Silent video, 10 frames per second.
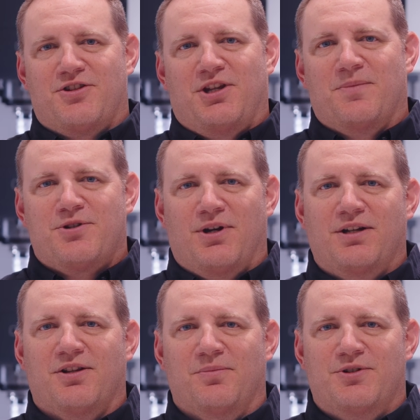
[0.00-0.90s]
the
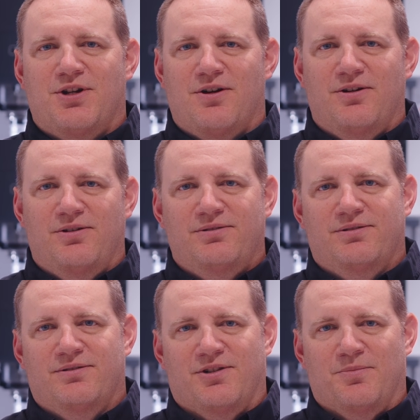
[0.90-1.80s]
substrate to the material,
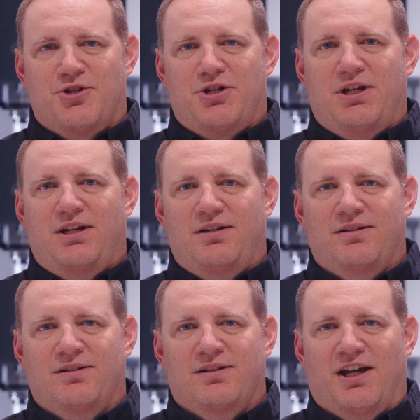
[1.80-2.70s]
the
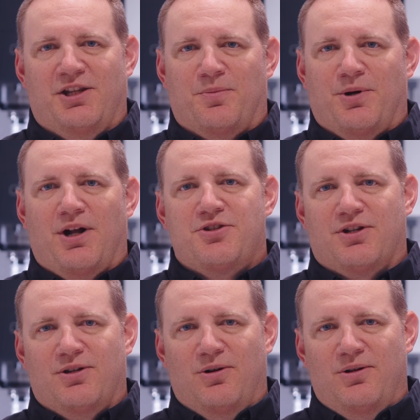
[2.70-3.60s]
machine, and the
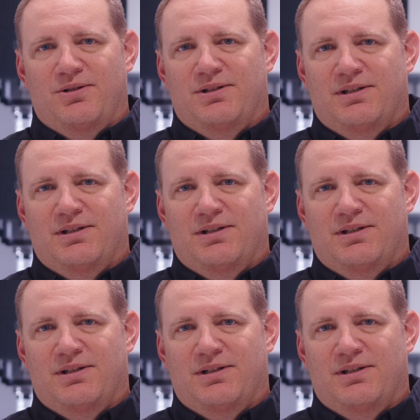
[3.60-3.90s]
production goal,